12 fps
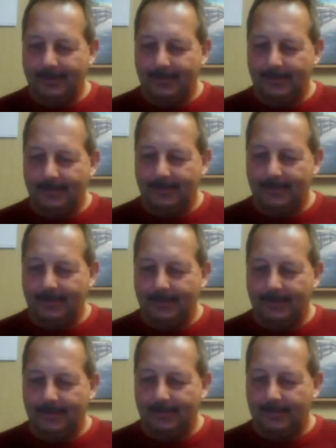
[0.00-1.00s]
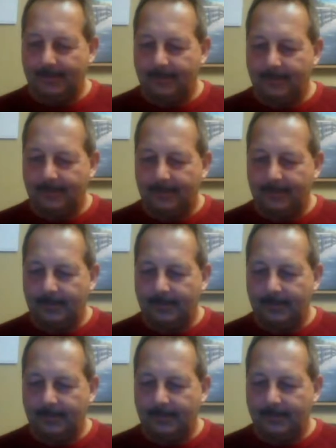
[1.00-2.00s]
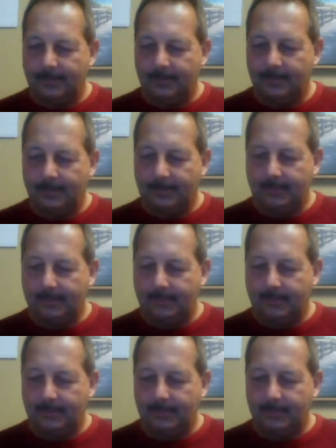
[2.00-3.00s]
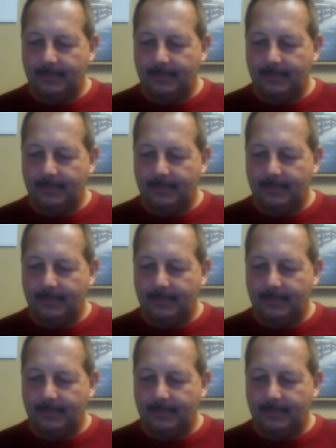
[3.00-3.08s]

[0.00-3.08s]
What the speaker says: This person isn't speaking.